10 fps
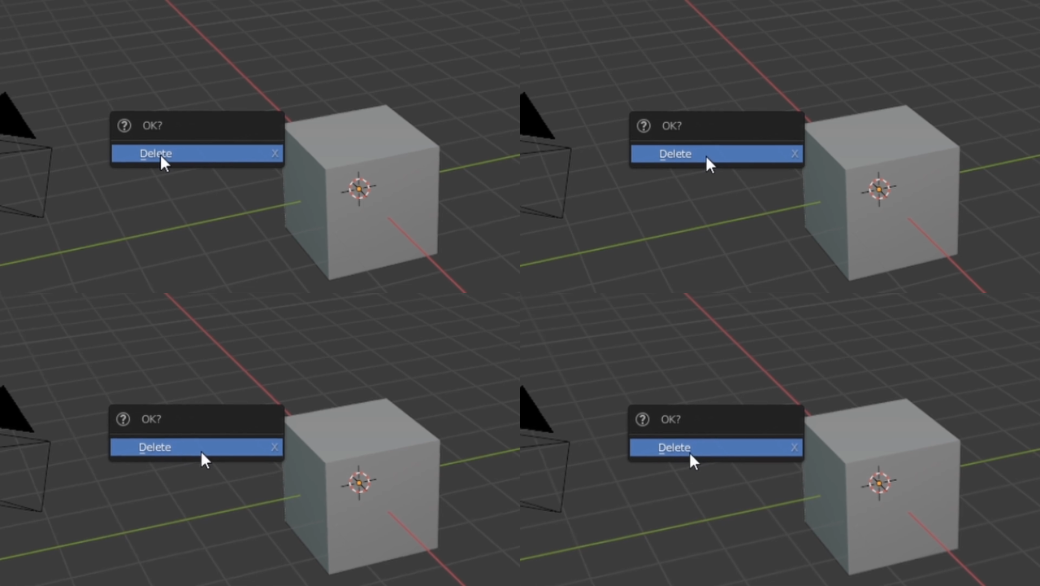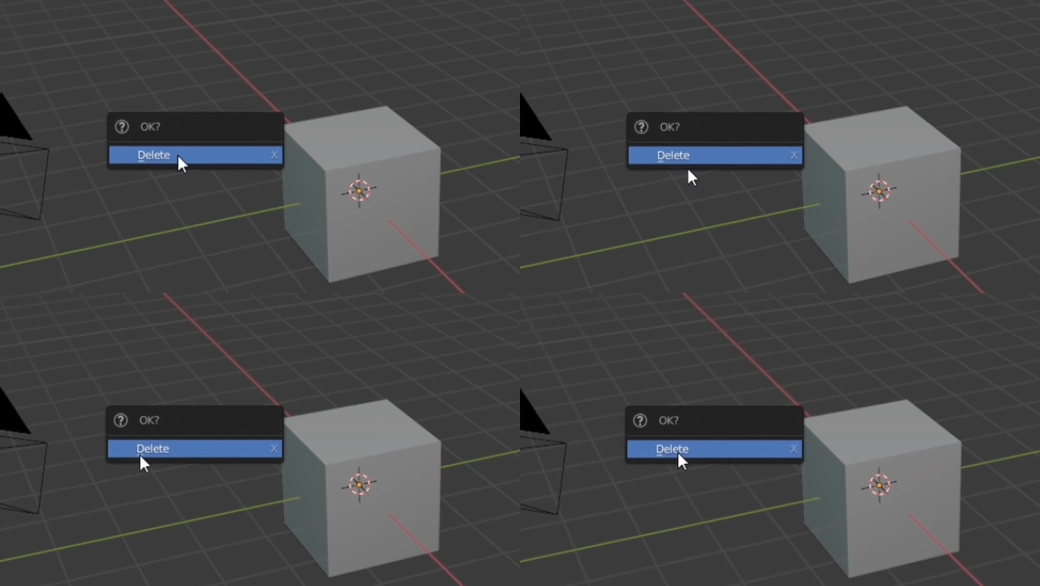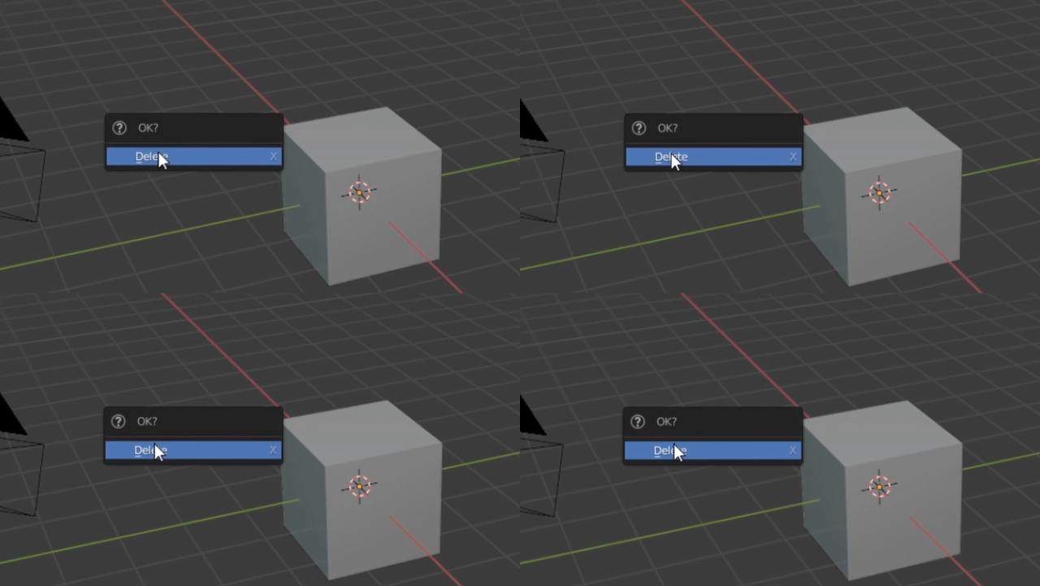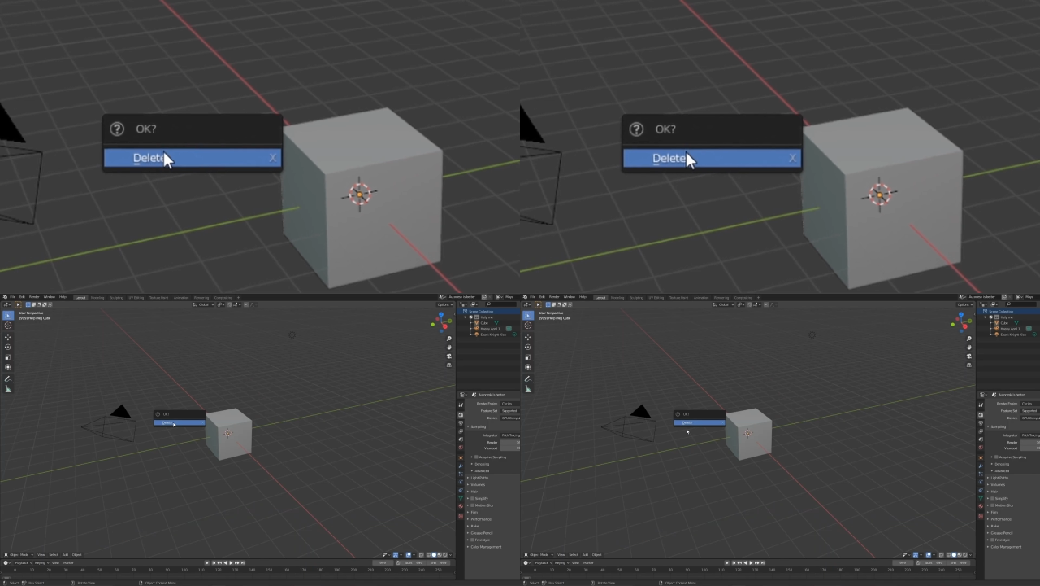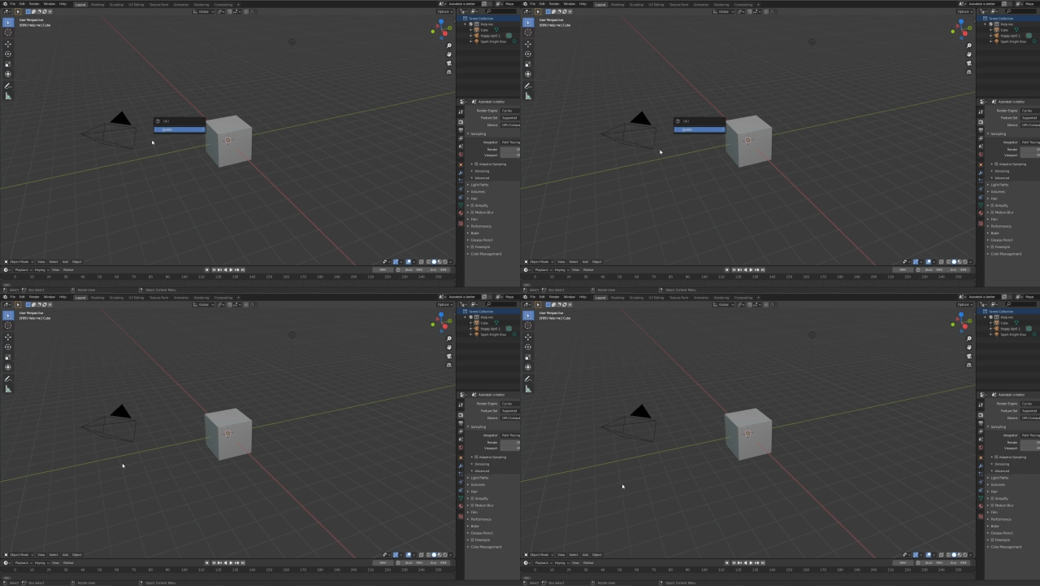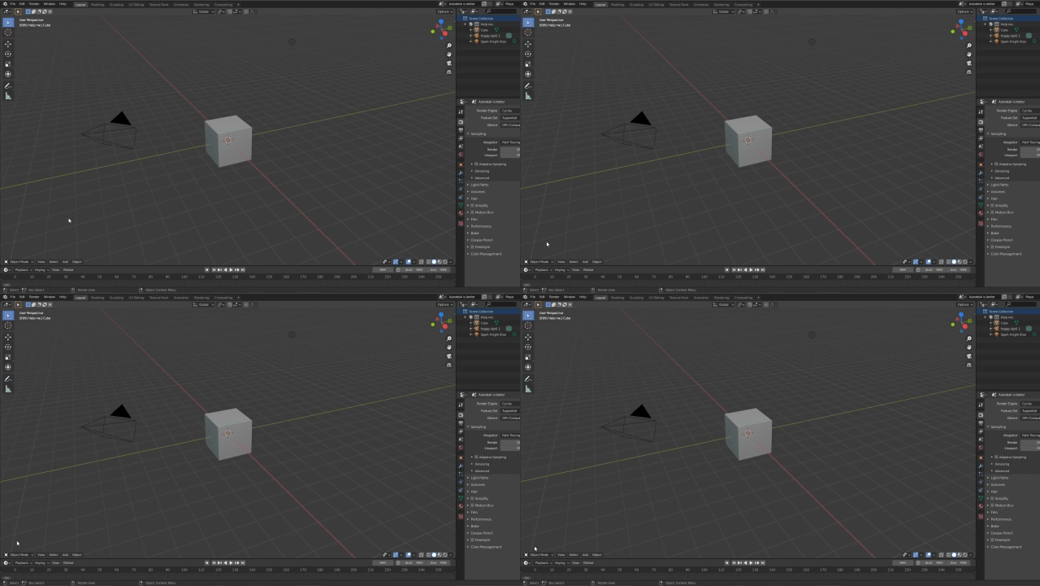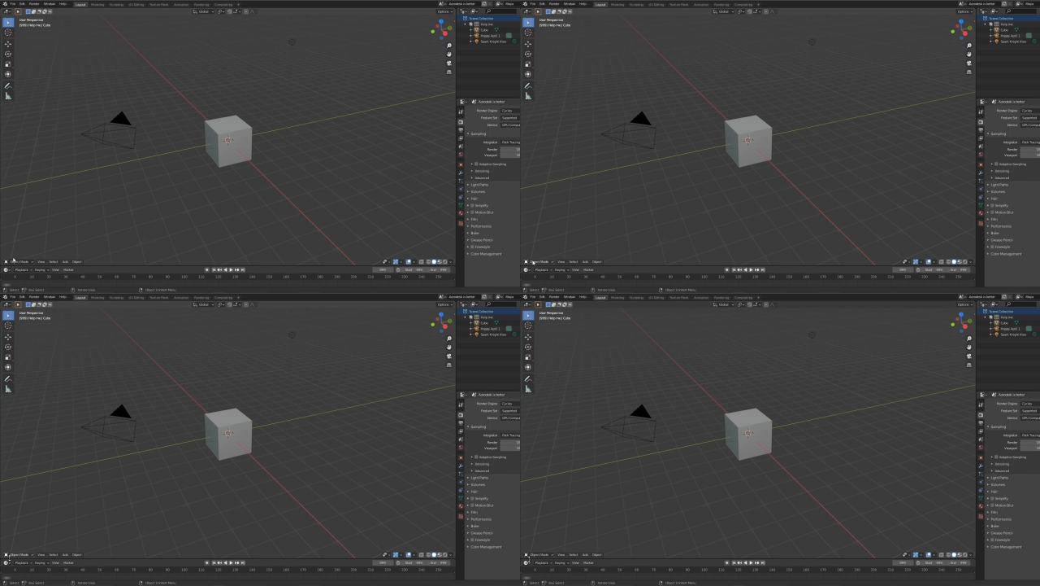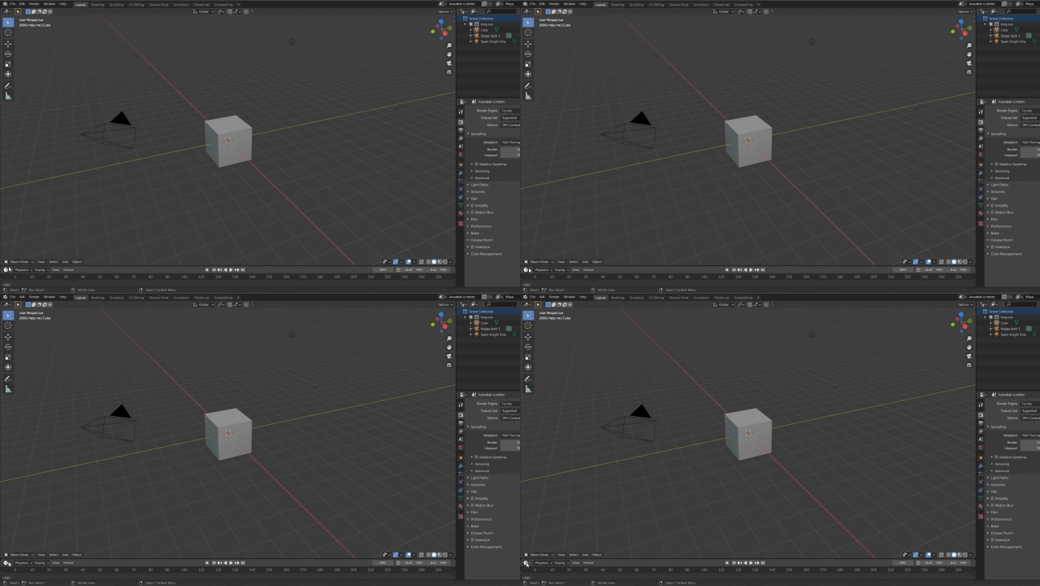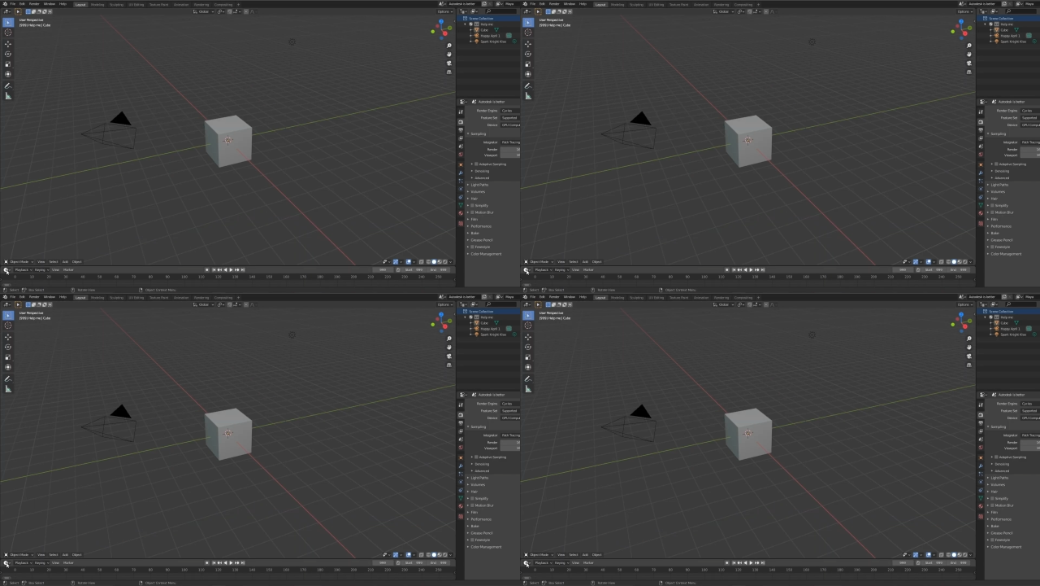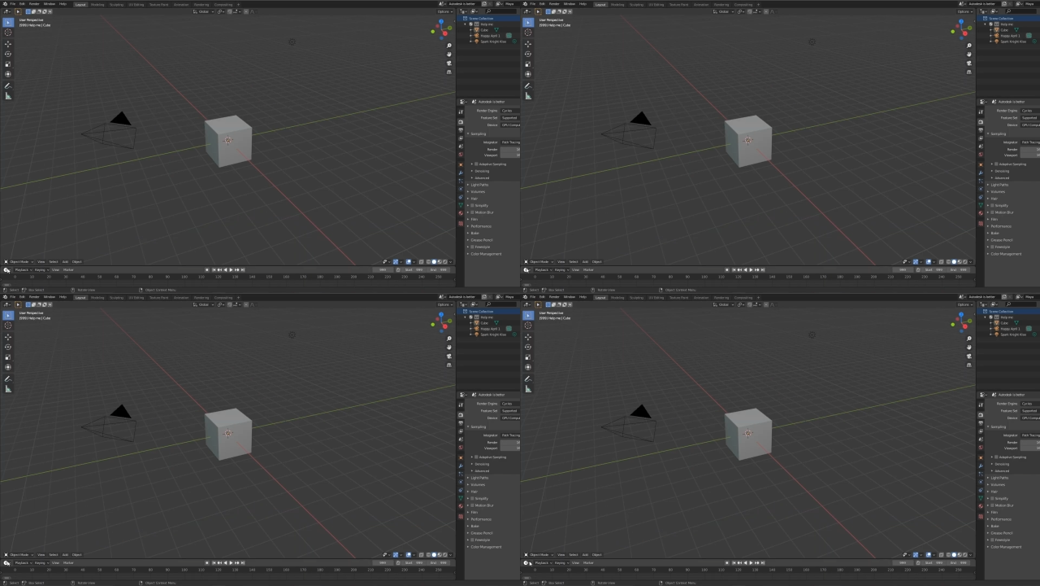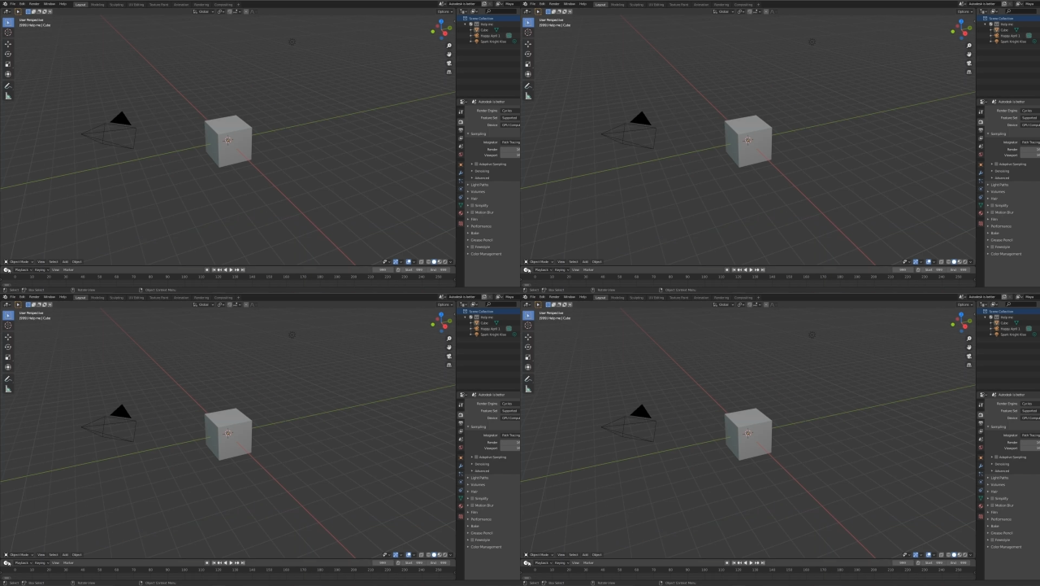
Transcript: (no speaker visible)